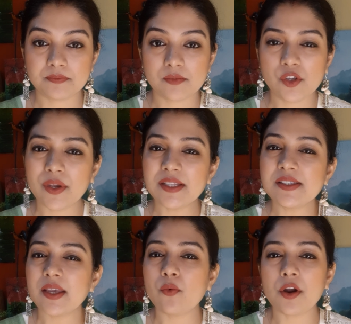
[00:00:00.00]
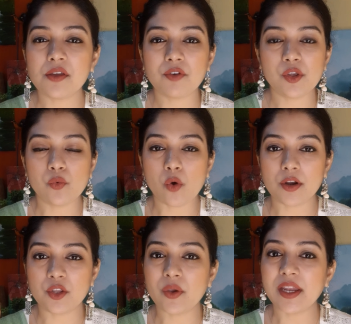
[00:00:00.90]
You can say whatever you
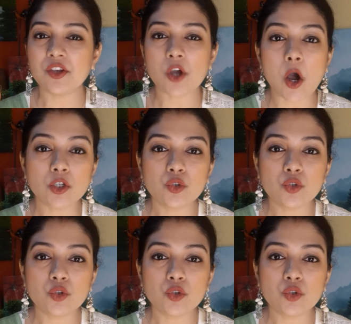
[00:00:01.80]
want. You can talk